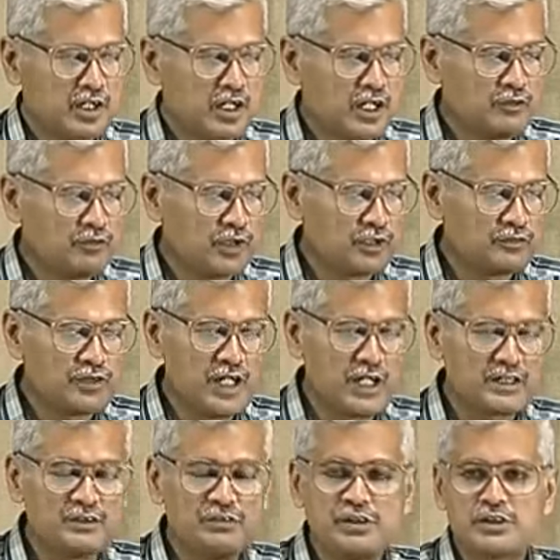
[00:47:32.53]
And one of the
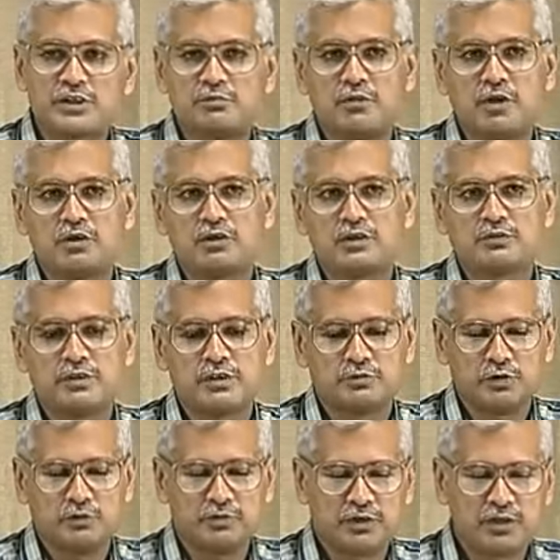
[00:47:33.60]
activation models which
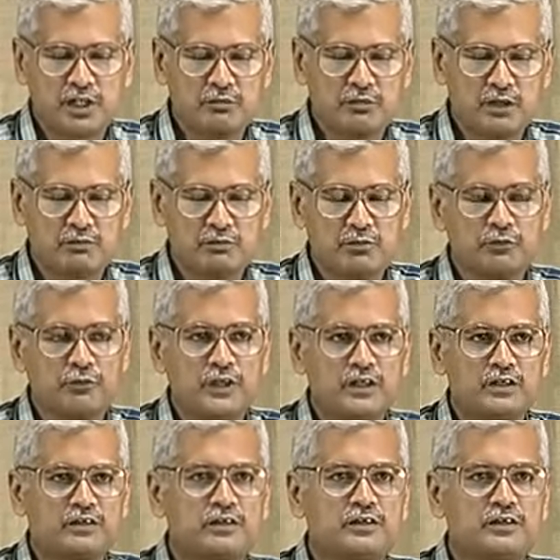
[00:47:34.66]
people came up with,